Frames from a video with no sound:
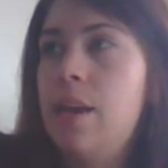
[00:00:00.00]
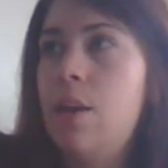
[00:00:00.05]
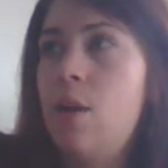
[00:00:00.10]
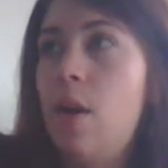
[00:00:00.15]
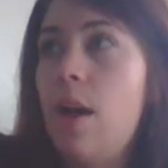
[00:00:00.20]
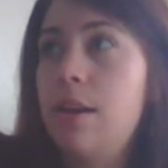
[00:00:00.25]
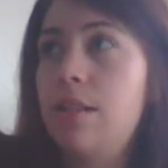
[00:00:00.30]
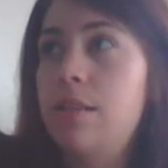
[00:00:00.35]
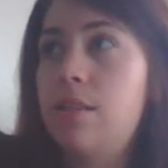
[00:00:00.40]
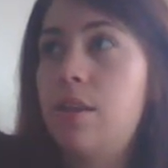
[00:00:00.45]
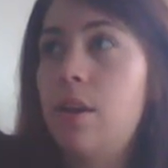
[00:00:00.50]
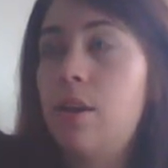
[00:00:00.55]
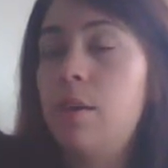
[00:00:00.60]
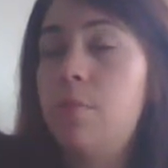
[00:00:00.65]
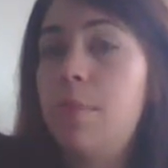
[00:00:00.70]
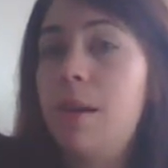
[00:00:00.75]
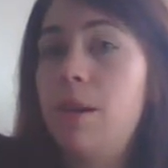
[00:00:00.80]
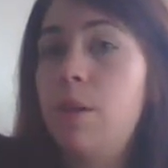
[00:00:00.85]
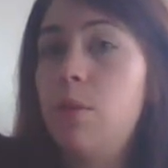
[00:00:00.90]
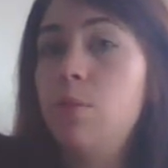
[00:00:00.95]
you know, I
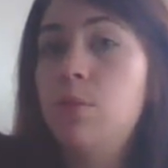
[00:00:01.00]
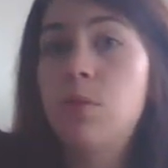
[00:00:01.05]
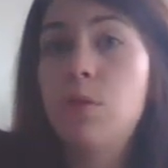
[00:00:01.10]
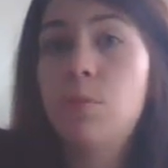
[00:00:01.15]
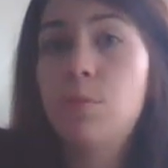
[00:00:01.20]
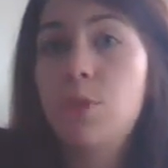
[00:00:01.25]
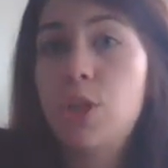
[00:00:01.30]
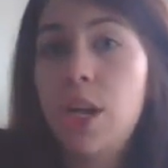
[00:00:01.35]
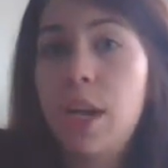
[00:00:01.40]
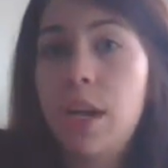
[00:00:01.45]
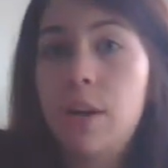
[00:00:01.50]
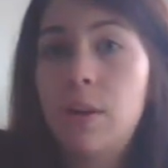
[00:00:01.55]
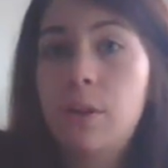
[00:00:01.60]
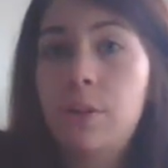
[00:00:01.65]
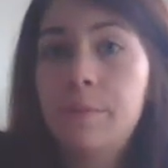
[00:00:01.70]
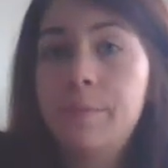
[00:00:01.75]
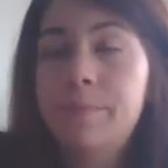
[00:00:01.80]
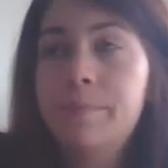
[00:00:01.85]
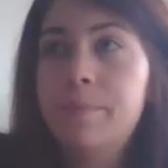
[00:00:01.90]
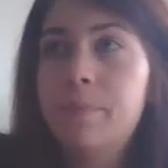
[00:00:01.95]
started my YouTube
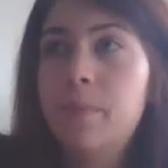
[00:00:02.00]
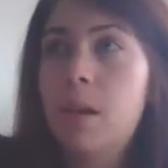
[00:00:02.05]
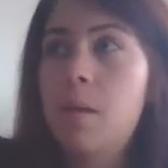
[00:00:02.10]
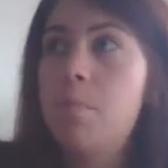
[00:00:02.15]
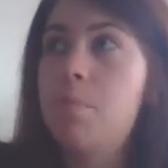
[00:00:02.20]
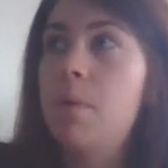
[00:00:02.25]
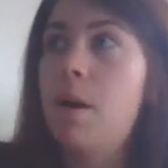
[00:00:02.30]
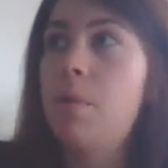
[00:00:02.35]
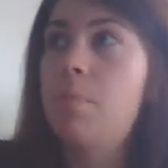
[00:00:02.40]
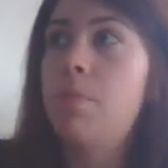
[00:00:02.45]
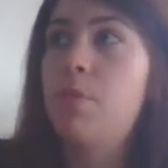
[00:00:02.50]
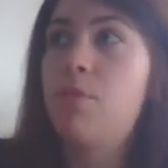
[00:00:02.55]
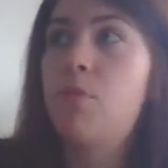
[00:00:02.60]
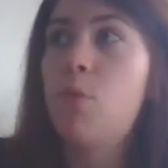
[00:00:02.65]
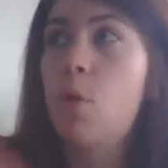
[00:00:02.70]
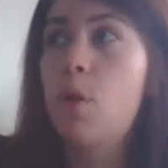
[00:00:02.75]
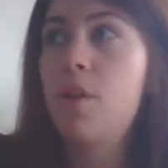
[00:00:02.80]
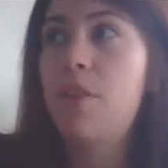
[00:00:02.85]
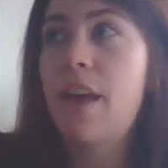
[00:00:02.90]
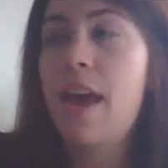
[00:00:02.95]
channel, but
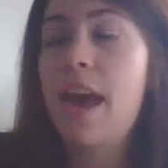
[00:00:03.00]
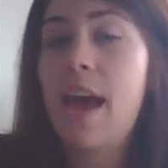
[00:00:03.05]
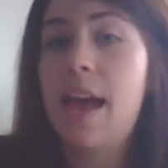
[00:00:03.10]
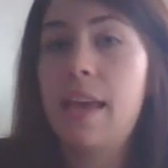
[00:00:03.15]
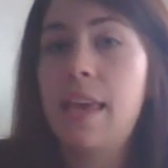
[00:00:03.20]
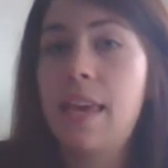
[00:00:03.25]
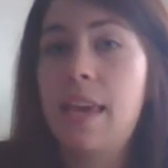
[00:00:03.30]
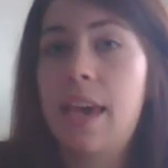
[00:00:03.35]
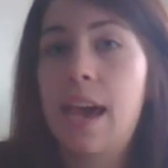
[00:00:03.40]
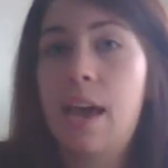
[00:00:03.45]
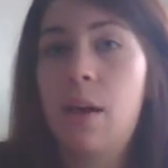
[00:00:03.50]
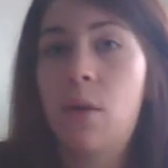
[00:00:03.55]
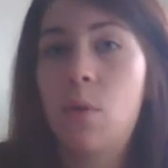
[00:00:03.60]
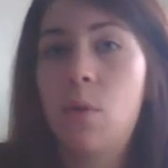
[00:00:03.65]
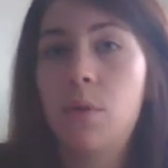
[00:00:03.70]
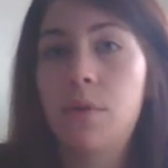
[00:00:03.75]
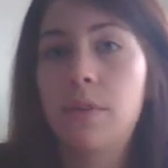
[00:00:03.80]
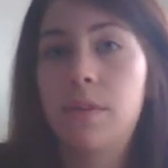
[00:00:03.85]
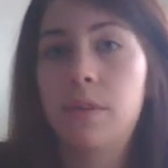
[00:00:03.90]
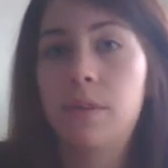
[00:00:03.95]
before that, he got a
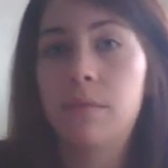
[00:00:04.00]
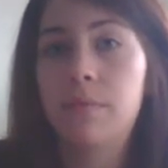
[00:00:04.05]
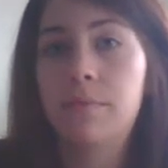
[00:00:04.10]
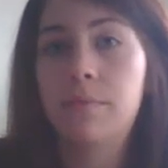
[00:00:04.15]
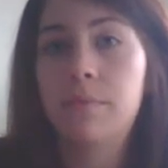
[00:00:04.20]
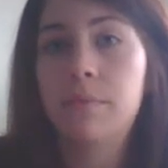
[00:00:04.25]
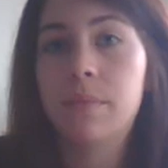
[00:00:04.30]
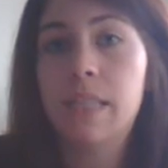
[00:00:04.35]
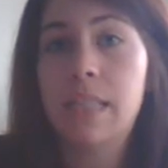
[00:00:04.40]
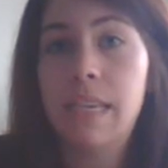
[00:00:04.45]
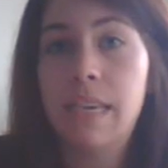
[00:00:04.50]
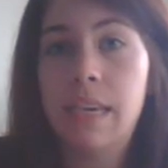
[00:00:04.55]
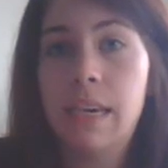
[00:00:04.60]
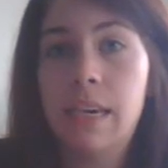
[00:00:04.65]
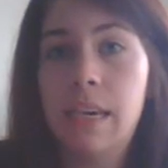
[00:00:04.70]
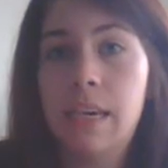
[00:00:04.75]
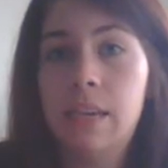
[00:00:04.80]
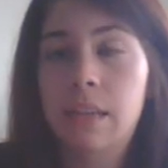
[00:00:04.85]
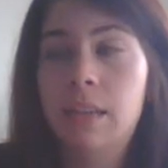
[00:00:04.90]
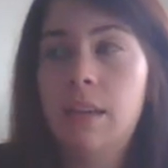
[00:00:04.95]
hold of
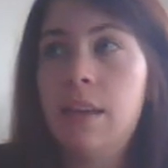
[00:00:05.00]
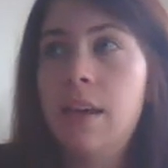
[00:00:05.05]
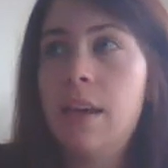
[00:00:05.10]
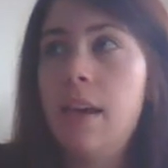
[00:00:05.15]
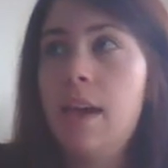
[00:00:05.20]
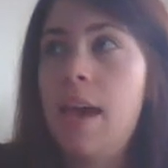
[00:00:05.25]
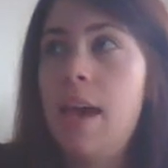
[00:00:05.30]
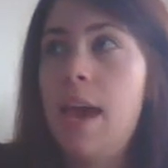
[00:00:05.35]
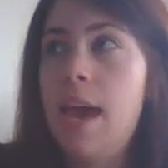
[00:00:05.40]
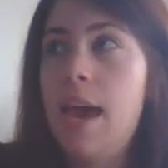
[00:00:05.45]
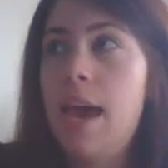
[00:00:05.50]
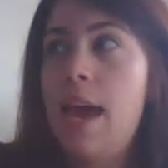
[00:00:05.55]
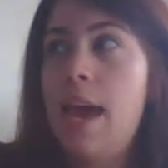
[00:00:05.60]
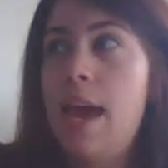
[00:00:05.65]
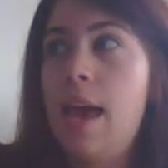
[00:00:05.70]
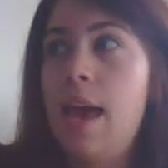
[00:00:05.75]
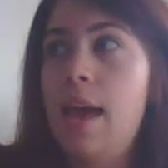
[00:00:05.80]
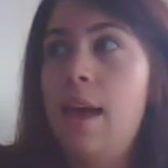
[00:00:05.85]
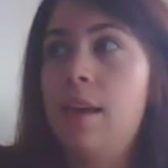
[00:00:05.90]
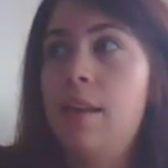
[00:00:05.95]
Dee
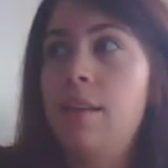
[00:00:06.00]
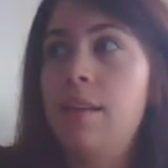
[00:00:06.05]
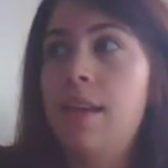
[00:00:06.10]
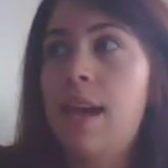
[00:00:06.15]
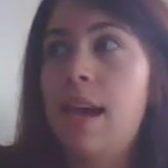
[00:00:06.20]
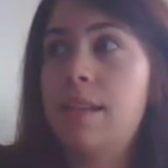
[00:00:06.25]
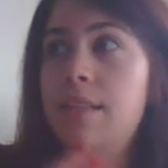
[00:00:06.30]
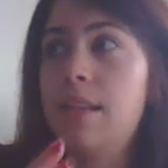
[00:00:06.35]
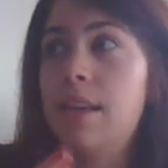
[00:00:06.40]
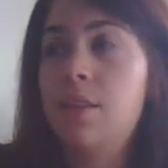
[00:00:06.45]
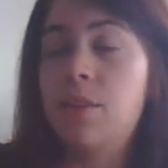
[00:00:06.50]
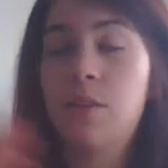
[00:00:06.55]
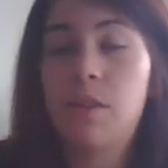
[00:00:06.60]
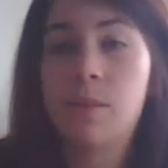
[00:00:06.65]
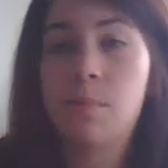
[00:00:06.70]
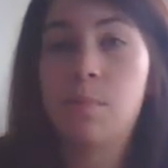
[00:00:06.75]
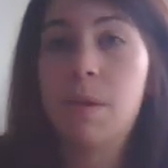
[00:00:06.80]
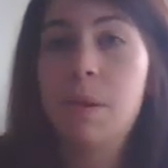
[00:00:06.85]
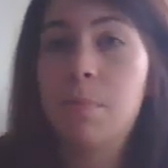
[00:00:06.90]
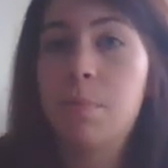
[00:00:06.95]
and got together
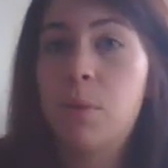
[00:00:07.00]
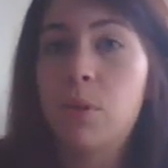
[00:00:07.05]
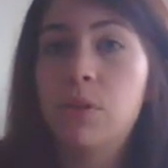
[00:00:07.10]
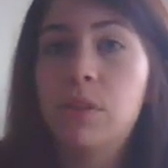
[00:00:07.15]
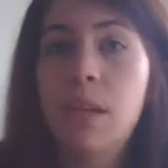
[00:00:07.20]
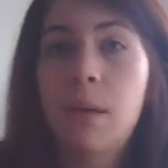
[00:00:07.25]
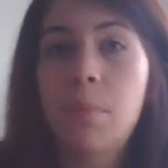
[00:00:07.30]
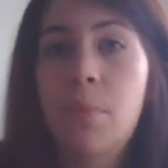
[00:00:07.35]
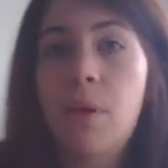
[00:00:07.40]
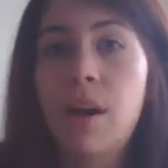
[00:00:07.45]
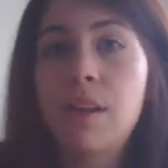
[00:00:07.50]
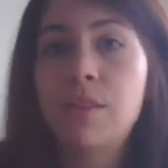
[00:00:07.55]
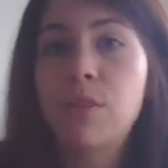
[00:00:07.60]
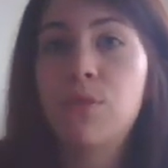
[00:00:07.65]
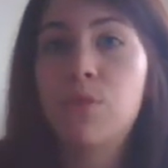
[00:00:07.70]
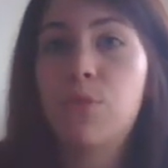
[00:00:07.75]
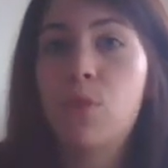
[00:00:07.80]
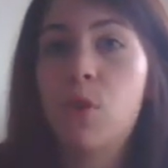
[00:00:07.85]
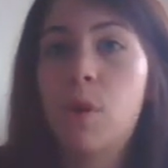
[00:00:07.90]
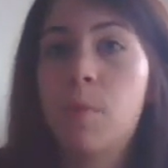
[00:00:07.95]
this big birthday
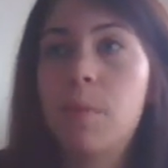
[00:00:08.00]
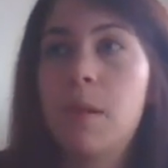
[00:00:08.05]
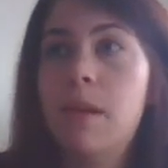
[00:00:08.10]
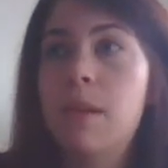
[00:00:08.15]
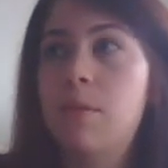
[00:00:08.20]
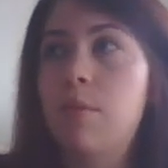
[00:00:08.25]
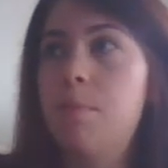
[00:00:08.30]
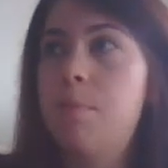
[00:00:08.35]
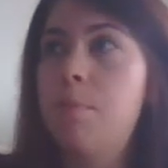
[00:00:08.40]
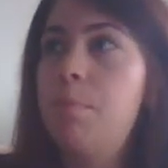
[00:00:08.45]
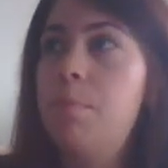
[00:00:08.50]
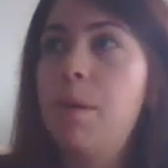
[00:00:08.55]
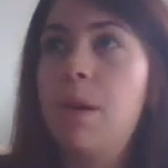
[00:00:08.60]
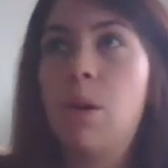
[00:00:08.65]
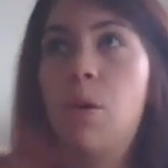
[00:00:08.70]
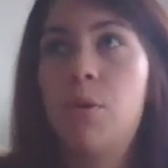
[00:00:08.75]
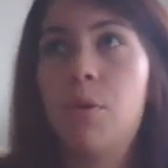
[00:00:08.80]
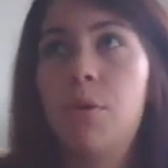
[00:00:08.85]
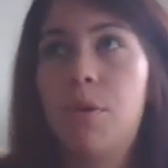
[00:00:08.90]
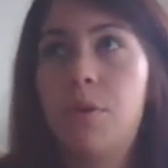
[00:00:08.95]
present for me, a
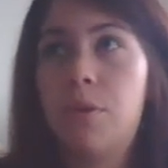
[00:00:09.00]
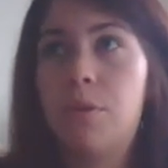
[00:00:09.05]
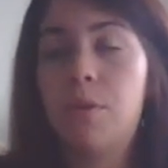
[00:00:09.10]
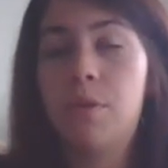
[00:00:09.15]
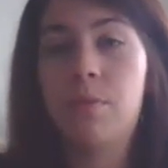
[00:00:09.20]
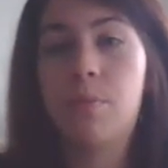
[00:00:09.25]
big old